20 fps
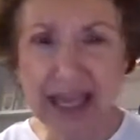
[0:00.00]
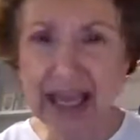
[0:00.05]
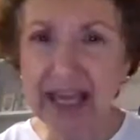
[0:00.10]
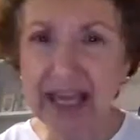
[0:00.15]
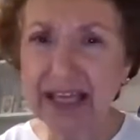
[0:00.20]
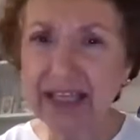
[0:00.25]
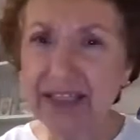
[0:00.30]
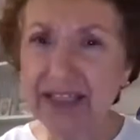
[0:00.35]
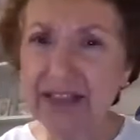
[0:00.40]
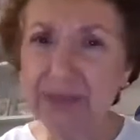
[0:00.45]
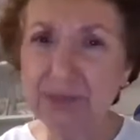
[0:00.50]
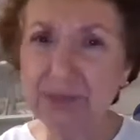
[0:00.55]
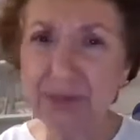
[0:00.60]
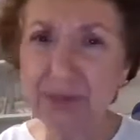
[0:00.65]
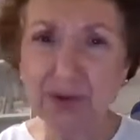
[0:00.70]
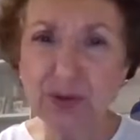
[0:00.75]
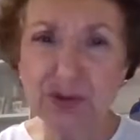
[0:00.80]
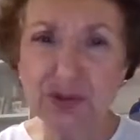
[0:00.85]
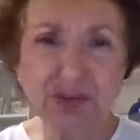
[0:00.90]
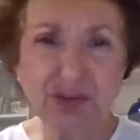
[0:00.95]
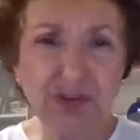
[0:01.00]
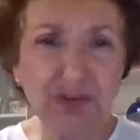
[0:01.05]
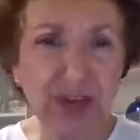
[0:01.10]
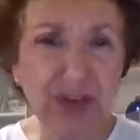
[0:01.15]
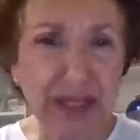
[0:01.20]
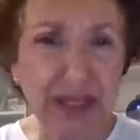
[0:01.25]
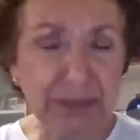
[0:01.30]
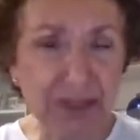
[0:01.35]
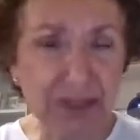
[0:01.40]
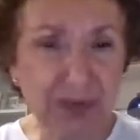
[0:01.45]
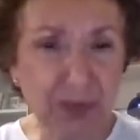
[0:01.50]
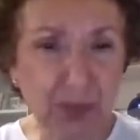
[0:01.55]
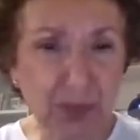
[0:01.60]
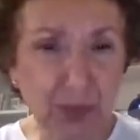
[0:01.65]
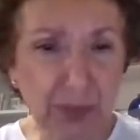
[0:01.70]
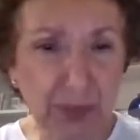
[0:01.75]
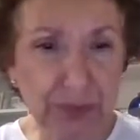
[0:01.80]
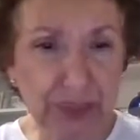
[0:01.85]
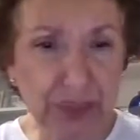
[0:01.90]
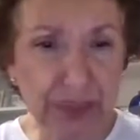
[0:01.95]
the most famous woman
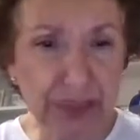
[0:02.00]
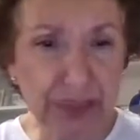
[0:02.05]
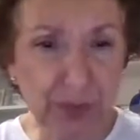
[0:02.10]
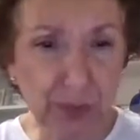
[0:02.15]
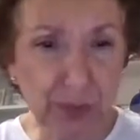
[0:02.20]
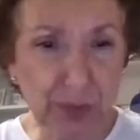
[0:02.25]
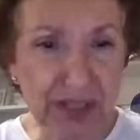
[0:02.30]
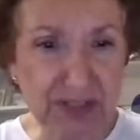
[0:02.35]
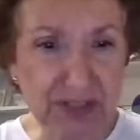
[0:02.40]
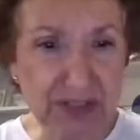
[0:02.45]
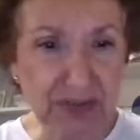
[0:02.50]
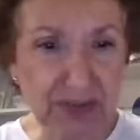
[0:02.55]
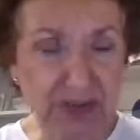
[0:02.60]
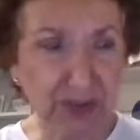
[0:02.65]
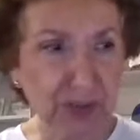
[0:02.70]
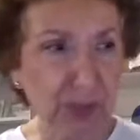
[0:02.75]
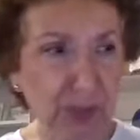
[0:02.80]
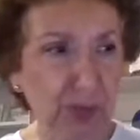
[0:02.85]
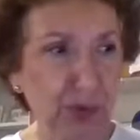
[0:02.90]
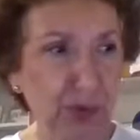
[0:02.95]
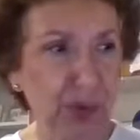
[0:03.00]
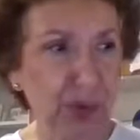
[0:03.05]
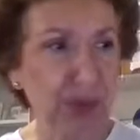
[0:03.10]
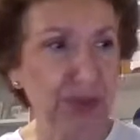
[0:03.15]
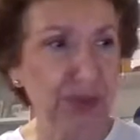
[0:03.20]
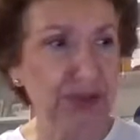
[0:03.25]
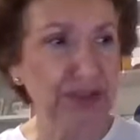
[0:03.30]
in the Western world,